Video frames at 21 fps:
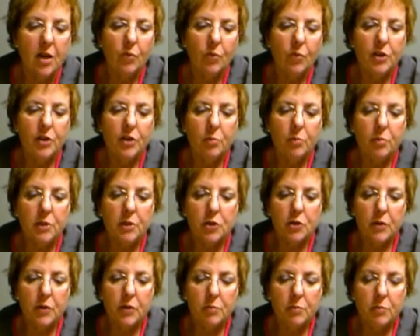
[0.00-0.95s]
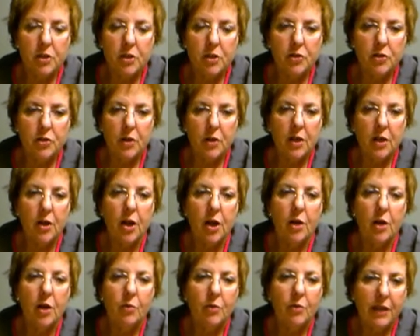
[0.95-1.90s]
with your prescription drug
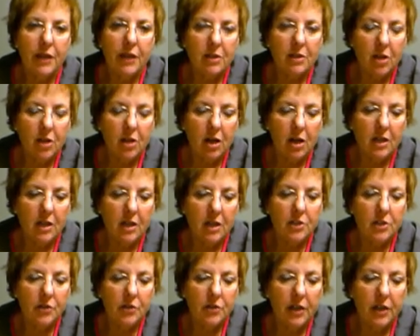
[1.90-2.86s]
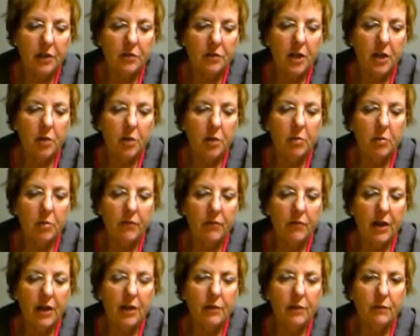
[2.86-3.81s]
without talking to your healthcare
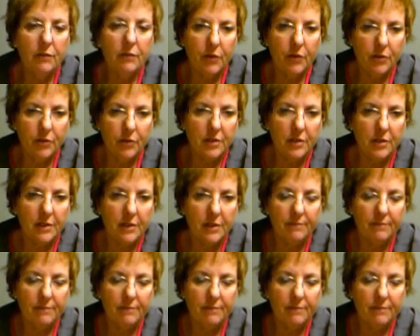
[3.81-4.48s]
provider first.